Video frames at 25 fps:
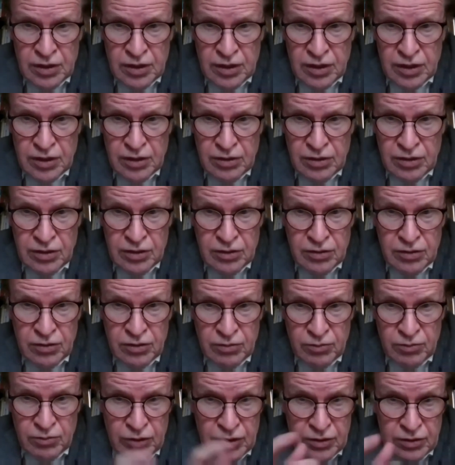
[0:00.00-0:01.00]
the
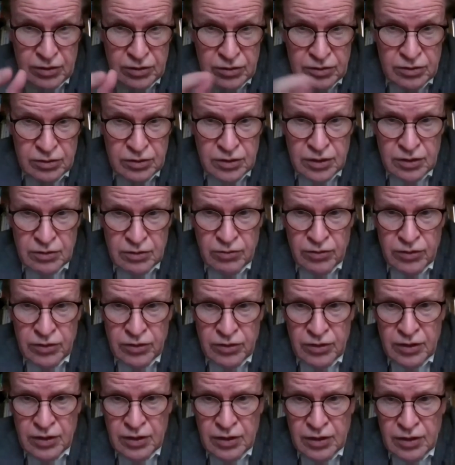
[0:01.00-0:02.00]
economy to deal with
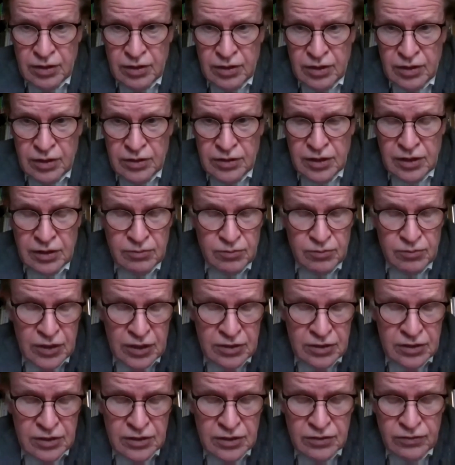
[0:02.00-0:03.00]
the
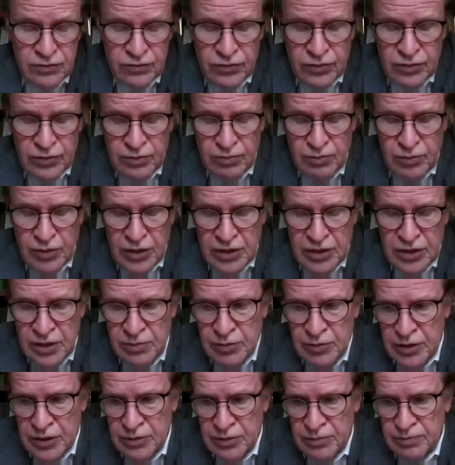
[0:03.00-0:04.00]
circumstances of the
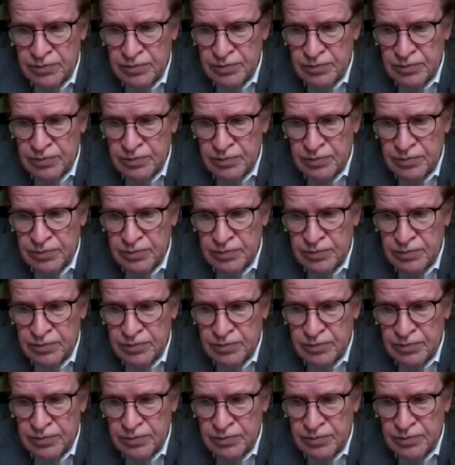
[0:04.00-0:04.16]
pandemic.